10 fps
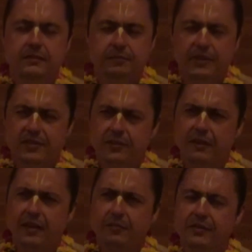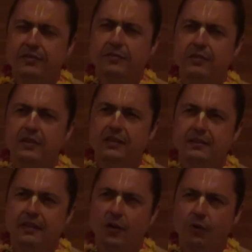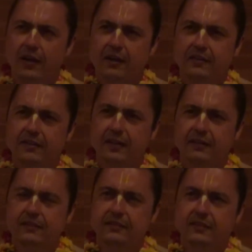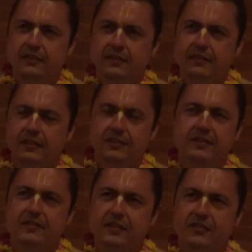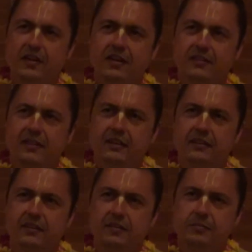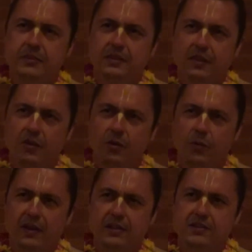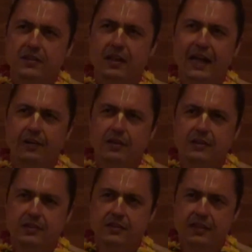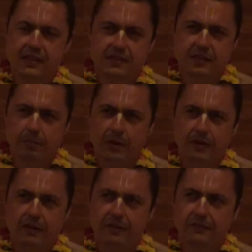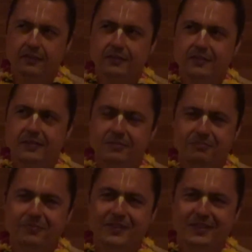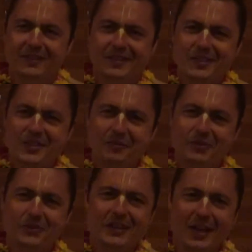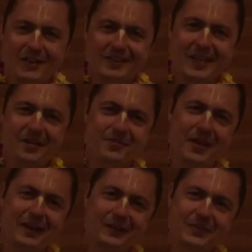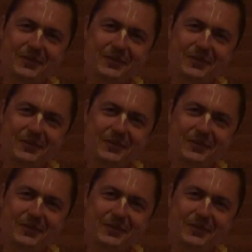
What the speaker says: Please correct me if I'm wrong. That the quack that, no, the duck that quacks the loudest gets the buck. Something to that effect.